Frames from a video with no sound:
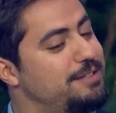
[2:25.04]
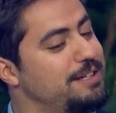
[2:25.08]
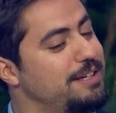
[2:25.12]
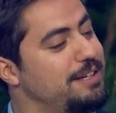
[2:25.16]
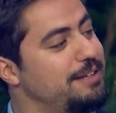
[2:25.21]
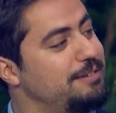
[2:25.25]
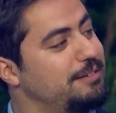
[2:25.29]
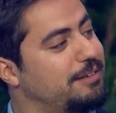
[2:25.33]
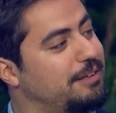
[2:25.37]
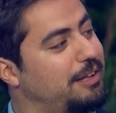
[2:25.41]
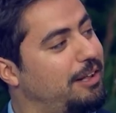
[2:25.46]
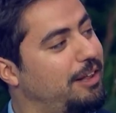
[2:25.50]

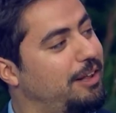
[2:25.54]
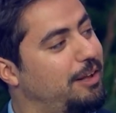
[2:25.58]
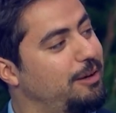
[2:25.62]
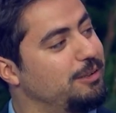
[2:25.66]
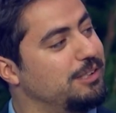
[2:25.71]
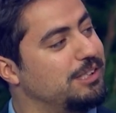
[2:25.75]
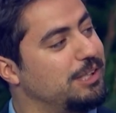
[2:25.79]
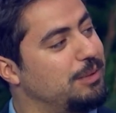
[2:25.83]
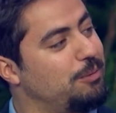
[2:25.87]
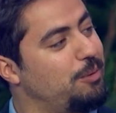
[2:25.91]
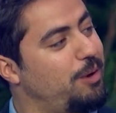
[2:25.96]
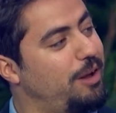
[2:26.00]
to
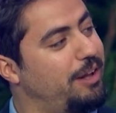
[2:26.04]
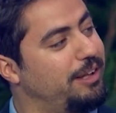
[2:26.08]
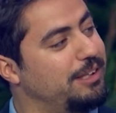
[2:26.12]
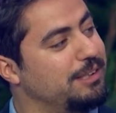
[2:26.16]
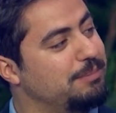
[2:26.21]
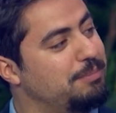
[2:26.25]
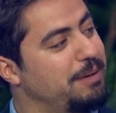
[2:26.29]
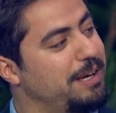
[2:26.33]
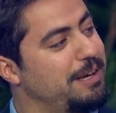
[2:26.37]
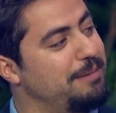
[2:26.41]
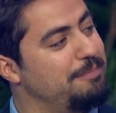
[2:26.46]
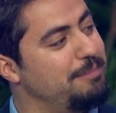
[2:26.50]
close it while it's
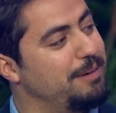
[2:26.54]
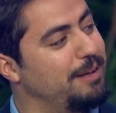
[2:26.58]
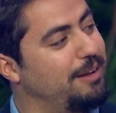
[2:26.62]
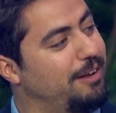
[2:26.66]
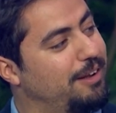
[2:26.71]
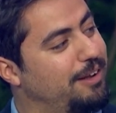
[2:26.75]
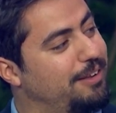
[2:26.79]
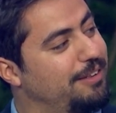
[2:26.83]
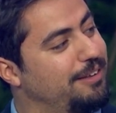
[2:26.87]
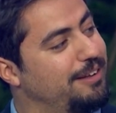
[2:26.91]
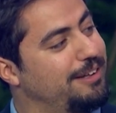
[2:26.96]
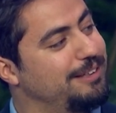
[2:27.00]
being built,
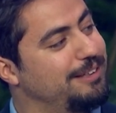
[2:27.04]
aren't they?